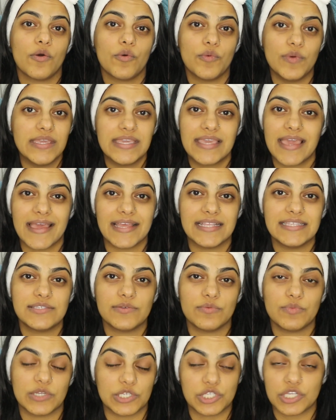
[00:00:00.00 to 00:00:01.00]
weekends,
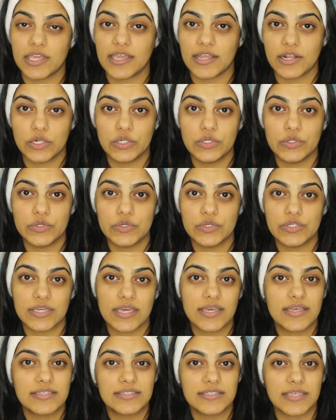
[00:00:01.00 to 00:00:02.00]
which include
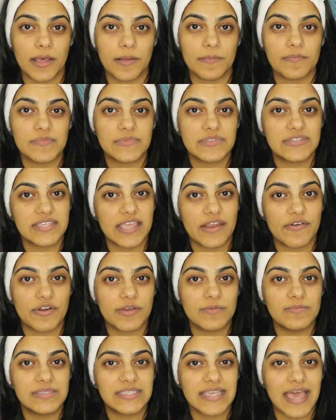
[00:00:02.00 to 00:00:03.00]
some
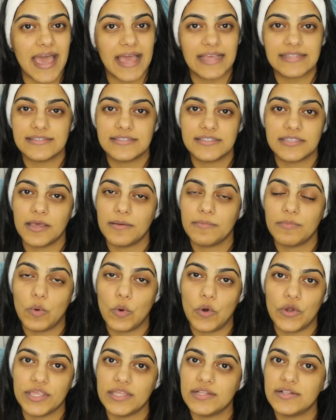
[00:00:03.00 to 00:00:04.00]
serums and some
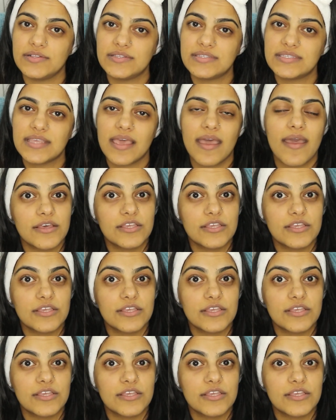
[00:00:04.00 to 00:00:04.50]
oils.